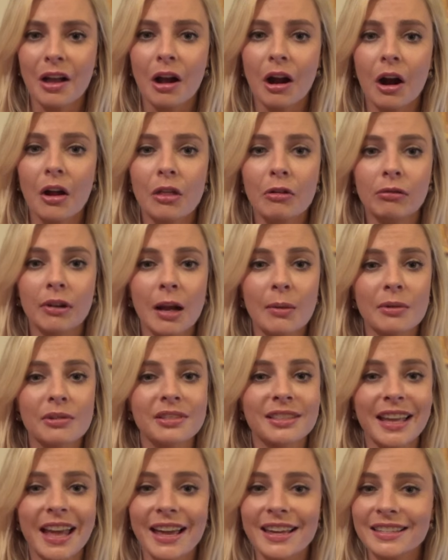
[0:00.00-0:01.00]
Are the
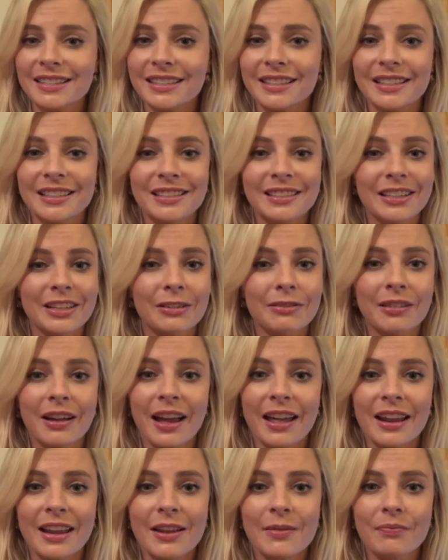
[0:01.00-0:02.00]
Rebels SEC
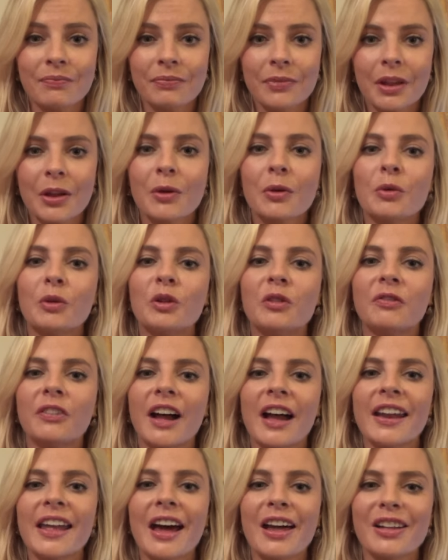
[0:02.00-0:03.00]
ready? We'll
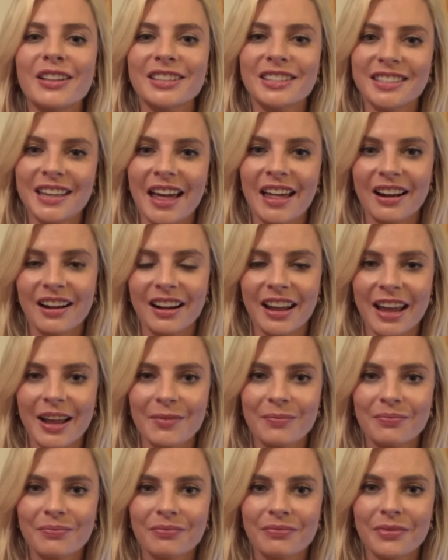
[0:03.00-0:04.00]
find out on Saturday.
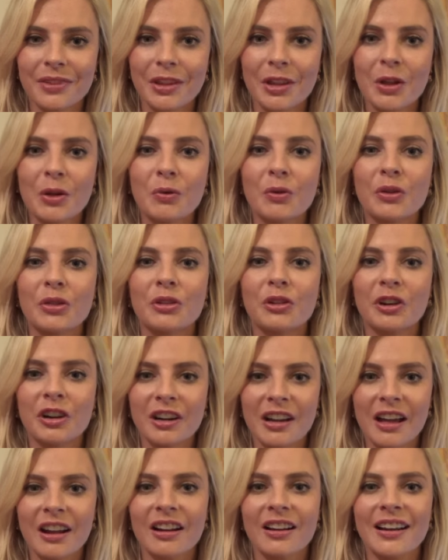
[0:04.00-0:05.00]
With
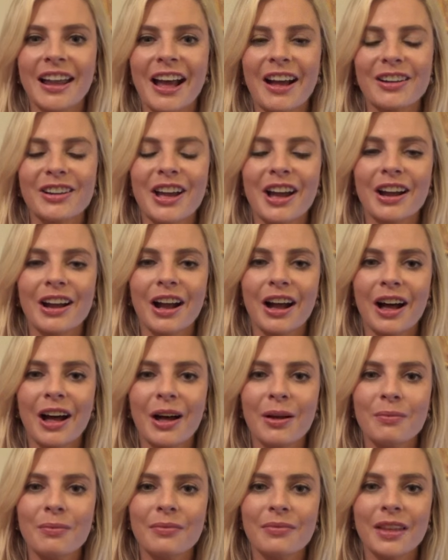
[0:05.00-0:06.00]

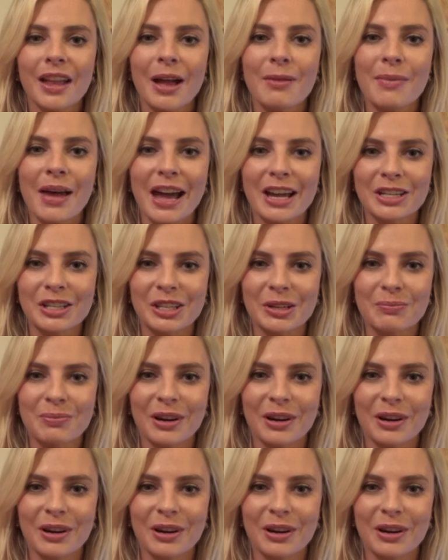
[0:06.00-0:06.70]
GridironNow.com, I'm Ashley